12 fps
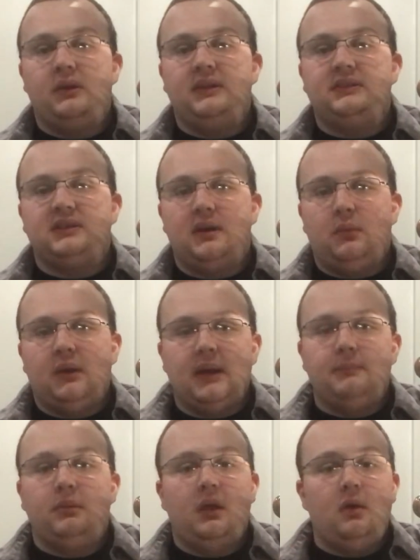and he said, when
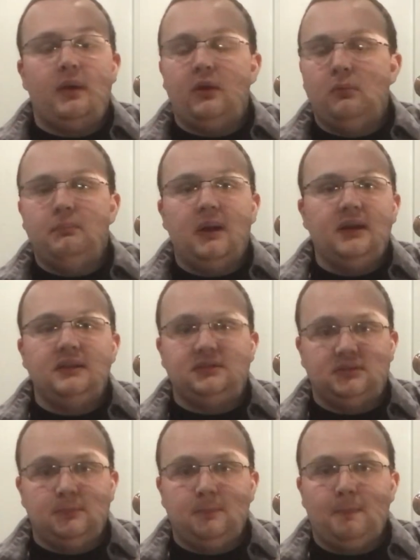I blow, I don't
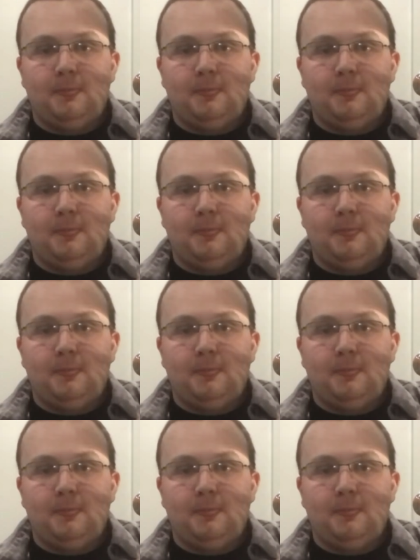buzz.